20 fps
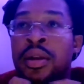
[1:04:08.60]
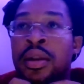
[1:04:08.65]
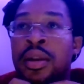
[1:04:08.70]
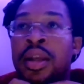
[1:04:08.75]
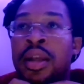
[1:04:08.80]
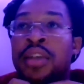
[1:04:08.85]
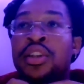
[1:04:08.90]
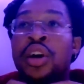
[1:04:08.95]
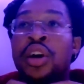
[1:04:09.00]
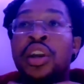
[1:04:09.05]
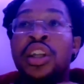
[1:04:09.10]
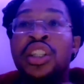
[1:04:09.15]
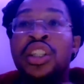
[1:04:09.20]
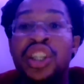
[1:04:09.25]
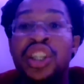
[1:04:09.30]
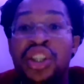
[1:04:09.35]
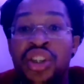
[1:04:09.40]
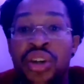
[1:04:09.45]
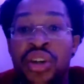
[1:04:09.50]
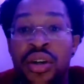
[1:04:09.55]
Let's call it
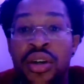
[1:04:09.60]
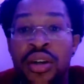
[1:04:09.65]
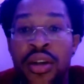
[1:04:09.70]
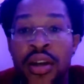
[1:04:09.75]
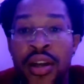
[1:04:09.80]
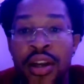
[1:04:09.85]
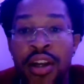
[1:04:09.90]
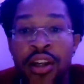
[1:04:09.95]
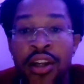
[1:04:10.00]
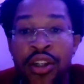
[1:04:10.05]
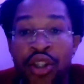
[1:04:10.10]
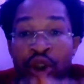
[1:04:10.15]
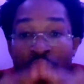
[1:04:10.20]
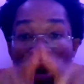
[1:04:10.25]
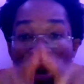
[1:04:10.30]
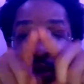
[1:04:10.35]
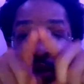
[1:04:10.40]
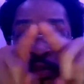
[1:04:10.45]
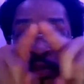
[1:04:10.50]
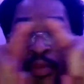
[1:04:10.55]
Taoiseach.
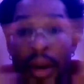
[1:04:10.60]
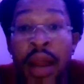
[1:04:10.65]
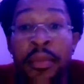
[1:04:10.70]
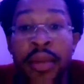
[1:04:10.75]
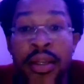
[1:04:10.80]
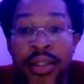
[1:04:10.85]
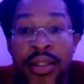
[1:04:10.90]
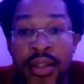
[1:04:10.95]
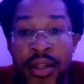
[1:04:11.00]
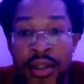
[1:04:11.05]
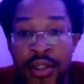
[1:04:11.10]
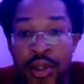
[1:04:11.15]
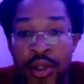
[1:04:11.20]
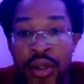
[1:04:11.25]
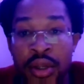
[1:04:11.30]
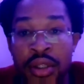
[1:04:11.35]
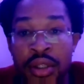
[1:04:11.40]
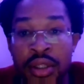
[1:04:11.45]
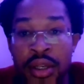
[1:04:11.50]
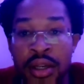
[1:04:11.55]
Joint prime minister.
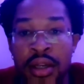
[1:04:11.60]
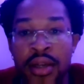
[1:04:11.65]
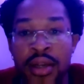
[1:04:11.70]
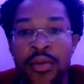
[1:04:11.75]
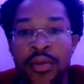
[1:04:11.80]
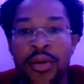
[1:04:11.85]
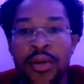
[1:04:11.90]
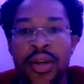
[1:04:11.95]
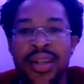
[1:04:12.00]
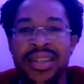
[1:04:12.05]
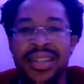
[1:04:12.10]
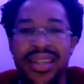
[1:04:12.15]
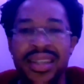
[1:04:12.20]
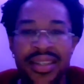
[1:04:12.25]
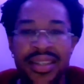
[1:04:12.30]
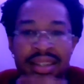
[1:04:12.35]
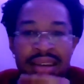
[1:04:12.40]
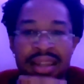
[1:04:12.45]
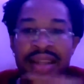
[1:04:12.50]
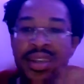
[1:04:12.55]
What is it?
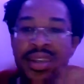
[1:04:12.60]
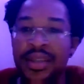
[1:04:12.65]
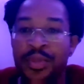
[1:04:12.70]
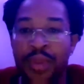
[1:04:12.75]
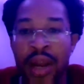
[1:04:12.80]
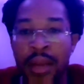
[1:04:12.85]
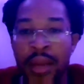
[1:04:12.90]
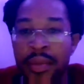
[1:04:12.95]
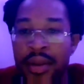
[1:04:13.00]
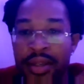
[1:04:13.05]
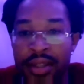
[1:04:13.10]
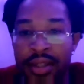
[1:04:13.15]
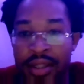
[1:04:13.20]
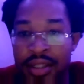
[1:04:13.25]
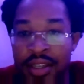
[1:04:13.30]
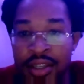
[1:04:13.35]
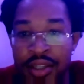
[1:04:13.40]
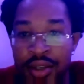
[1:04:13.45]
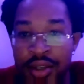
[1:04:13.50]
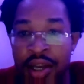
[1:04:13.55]
I think it's prime minister
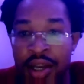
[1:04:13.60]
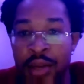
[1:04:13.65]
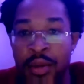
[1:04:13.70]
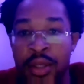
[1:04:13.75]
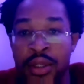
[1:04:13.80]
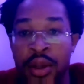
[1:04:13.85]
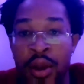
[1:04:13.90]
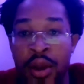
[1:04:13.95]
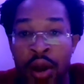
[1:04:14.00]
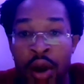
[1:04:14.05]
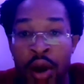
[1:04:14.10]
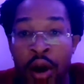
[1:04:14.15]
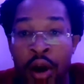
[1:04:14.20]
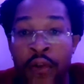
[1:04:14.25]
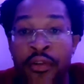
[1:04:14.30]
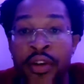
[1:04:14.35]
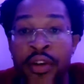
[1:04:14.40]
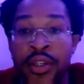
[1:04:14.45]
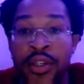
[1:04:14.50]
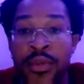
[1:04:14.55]
Taoiseach anyways,
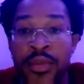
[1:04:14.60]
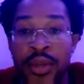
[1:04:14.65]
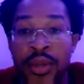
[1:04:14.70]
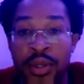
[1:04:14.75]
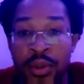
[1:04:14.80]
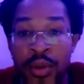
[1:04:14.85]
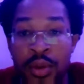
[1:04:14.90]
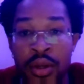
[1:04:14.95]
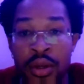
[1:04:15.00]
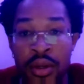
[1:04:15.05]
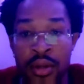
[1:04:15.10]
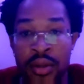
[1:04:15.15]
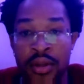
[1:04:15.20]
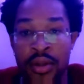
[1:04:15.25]
of Egypt as well.